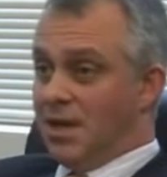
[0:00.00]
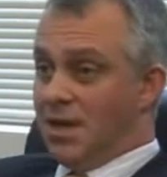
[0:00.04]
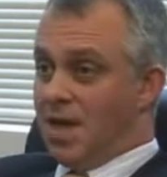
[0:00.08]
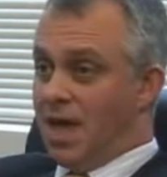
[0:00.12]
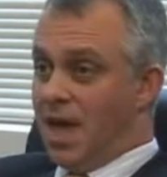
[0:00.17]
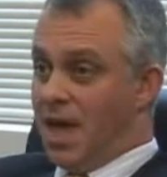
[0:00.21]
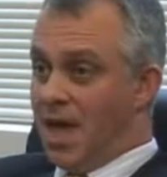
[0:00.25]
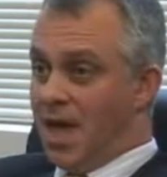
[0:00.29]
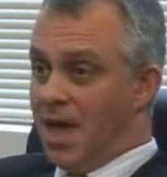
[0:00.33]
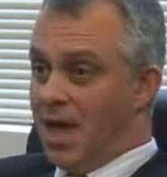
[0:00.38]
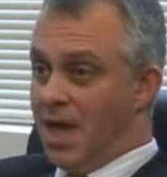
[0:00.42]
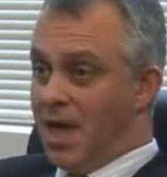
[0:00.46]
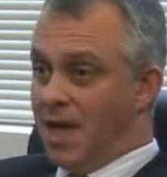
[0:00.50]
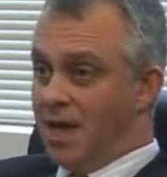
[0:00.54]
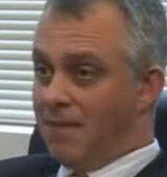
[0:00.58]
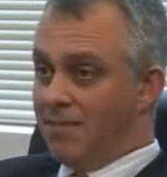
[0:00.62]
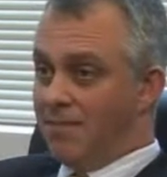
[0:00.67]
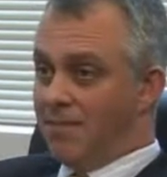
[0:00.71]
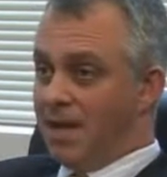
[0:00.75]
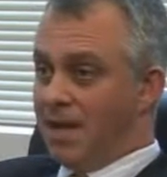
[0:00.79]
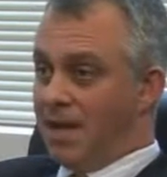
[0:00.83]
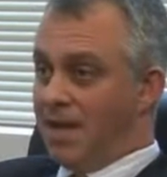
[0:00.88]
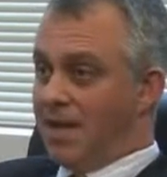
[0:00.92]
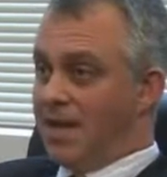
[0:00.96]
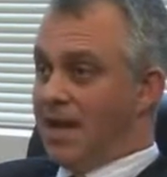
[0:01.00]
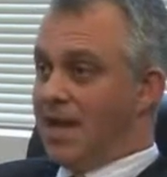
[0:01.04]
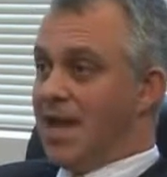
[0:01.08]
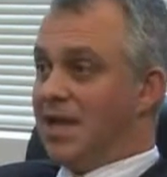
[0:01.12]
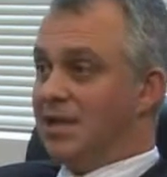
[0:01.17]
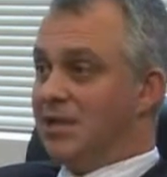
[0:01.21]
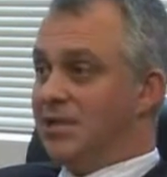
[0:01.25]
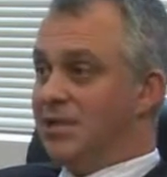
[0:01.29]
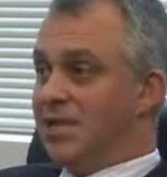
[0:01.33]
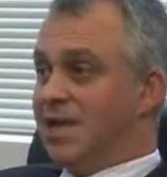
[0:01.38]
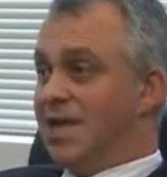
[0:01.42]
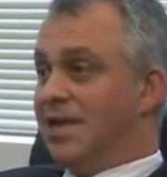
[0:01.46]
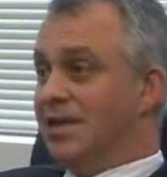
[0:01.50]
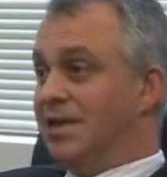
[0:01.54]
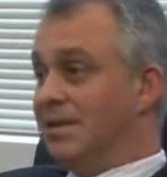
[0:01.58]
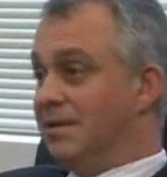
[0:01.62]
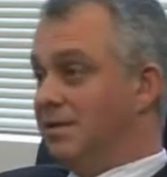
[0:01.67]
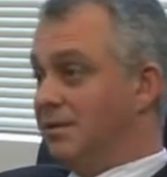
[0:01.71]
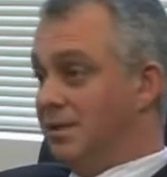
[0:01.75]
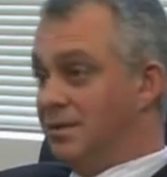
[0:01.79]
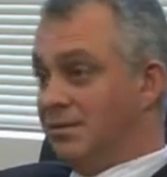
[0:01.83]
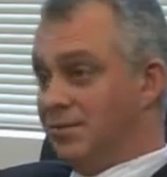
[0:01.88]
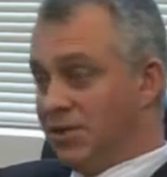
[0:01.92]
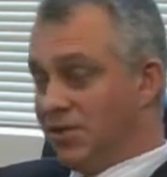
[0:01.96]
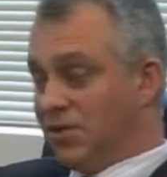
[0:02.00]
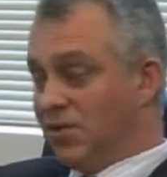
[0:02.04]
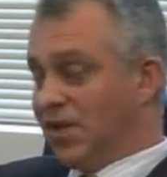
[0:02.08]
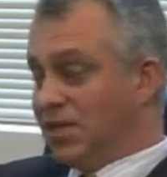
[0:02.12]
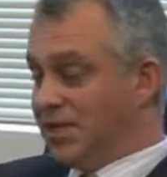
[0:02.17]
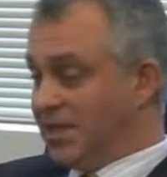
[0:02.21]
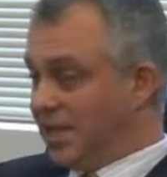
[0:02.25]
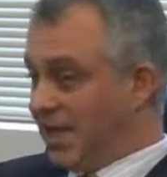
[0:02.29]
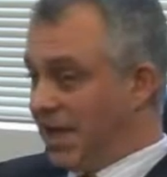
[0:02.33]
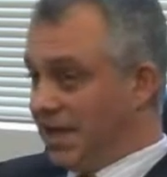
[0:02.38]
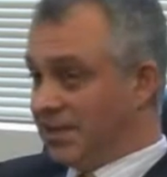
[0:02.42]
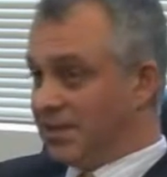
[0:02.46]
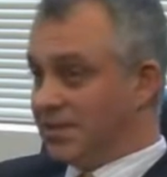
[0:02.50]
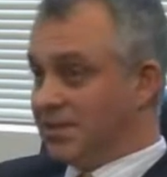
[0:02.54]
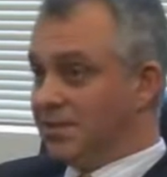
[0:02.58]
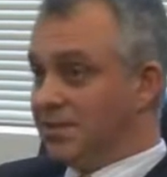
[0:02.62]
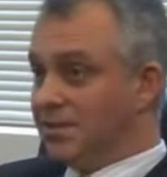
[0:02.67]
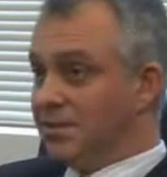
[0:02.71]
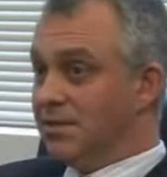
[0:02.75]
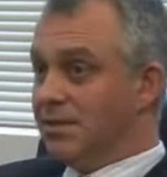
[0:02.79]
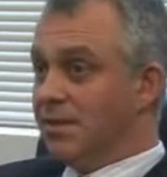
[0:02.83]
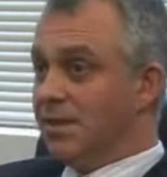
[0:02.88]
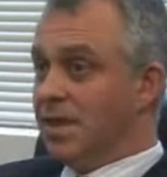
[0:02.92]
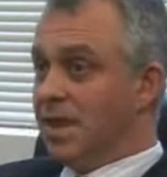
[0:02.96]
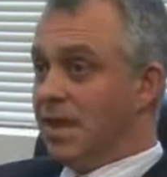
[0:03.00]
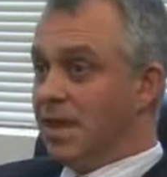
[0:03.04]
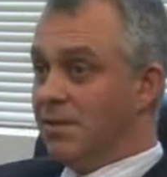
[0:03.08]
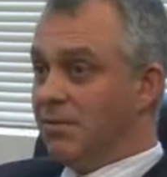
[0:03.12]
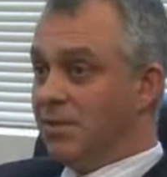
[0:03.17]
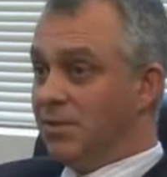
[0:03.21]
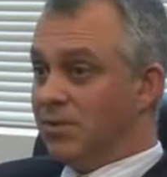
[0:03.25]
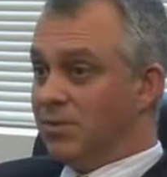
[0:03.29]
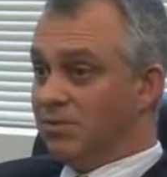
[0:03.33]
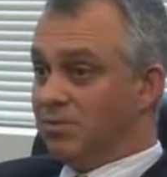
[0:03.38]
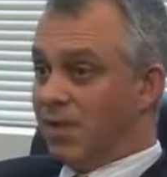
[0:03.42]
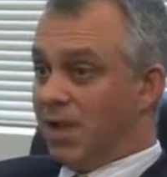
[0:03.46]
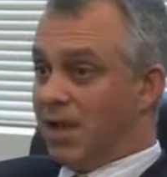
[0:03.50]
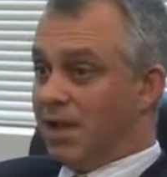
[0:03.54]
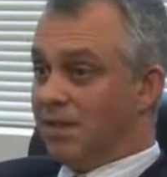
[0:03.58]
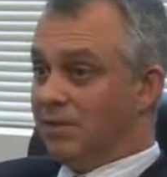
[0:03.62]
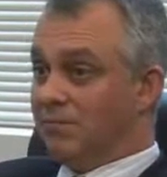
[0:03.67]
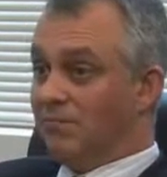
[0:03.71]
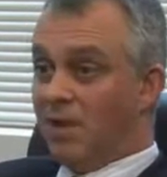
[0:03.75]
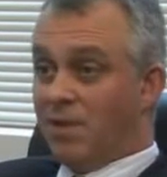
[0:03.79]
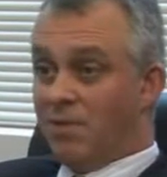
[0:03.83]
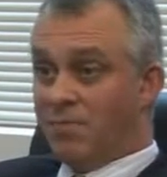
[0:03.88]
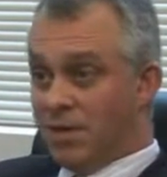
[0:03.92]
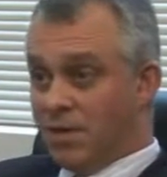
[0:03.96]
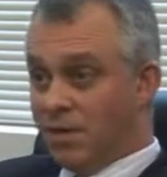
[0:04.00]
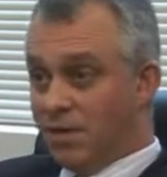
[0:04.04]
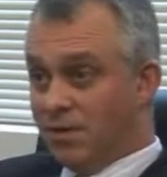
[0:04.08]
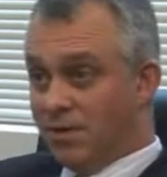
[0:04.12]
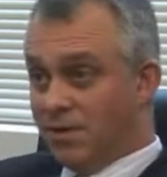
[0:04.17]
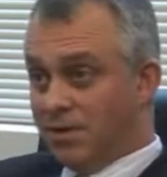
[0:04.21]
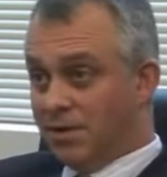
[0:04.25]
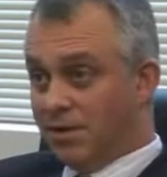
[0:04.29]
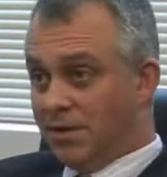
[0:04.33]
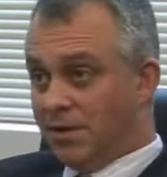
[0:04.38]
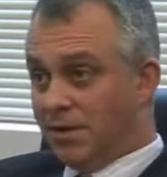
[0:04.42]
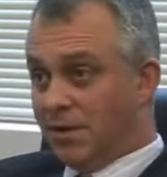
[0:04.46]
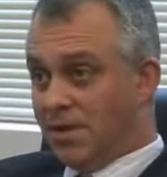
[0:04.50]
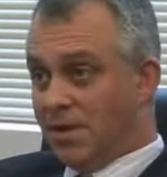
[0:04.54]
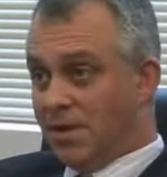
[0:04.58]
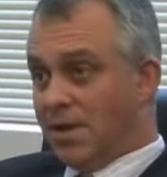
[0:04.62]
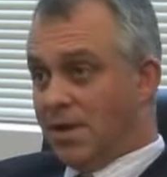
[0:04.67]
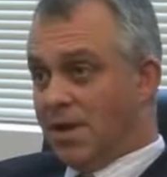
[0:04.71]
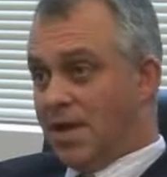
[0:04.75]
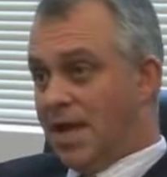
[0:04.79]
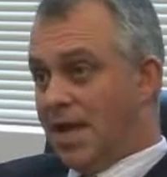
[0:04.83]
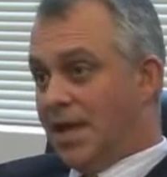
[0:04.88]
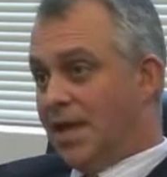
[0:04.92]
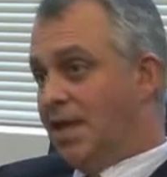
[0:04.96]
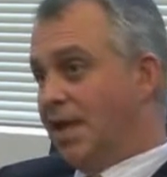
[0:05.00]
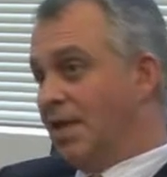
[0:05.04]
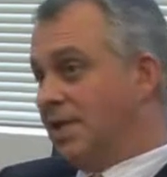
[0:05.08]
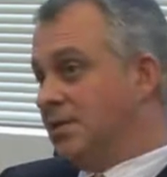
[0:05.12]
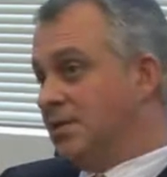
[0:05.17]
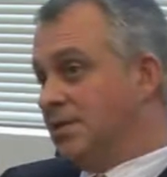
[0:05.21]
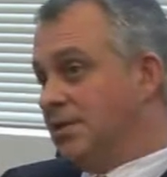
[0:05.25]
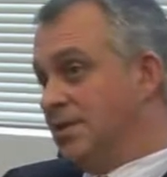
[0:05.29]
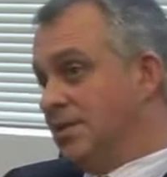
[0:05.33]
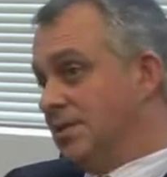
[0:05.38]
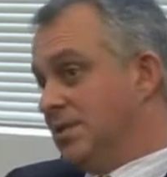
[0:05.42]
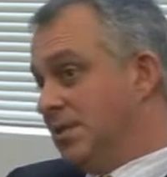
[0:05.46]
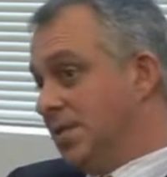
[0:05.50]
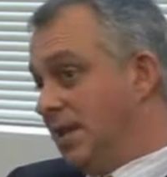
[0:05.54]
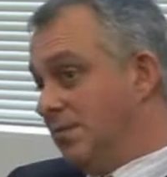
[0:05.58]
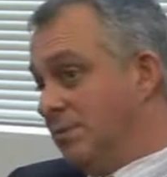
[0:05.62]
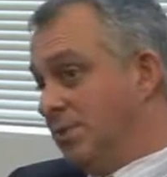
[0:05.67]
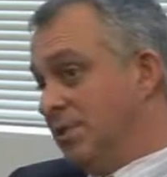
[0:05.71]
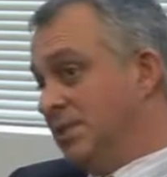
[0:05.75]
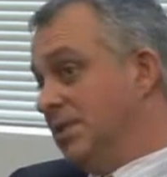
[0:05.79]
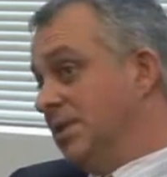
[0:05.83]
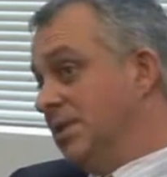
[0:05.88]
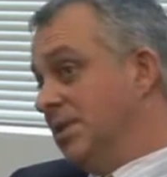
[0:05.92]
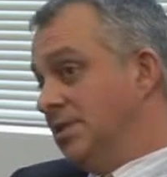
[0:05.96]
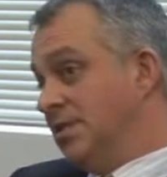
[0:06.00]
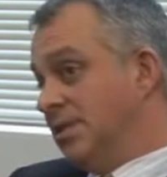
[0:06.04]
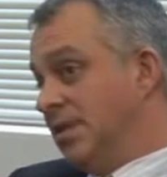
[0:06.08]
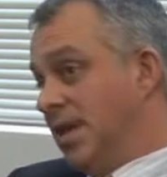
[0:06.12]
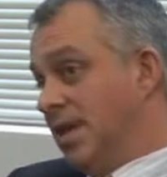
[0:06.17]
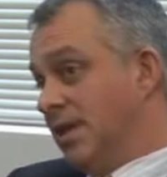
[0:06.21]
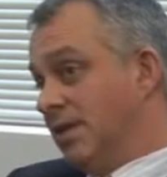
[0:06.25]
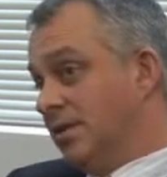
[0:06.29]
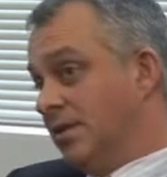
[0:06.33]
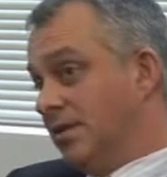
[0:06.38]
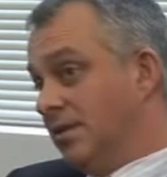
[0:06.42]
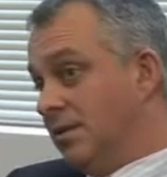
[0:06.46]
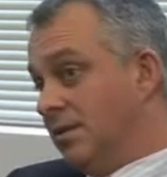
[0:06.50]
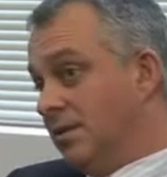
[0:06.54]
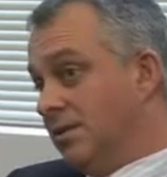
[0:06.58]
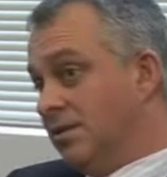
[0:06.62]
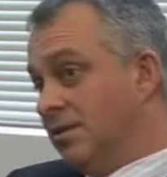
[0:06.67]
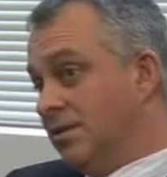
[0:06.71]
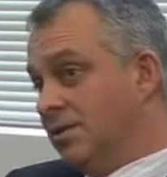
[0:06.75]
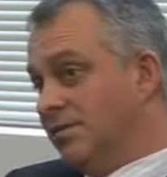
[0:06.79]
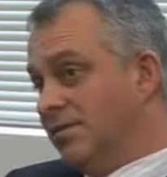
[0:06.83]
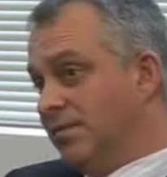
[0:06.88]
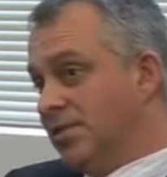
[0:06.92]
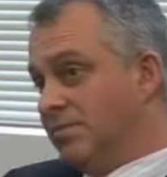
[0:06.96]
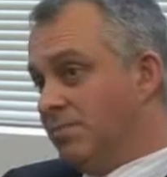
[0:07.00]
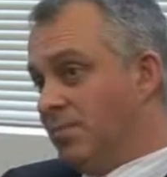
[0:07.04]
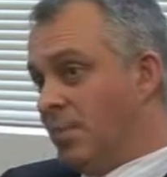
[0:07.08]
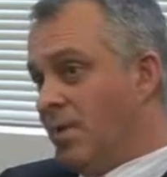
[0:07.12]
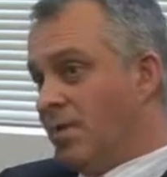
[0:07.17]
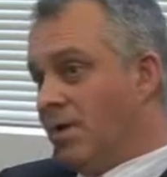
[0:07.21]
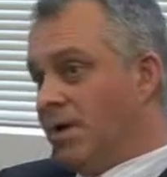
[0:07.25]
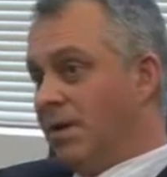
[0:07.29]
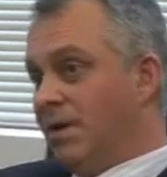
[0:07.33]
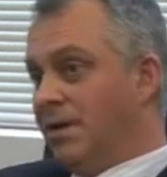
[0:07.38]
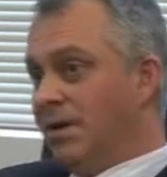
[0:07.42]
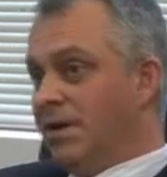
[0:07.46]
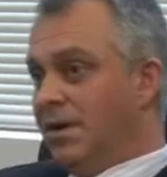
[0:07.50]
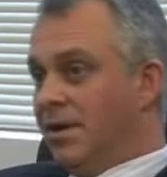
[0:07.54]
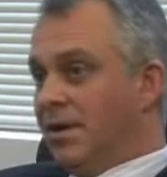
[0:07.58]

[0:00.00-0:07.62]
And he actually it was a tragic accident. He was playing rugby union and he actually snapped his neck in terms of his spine.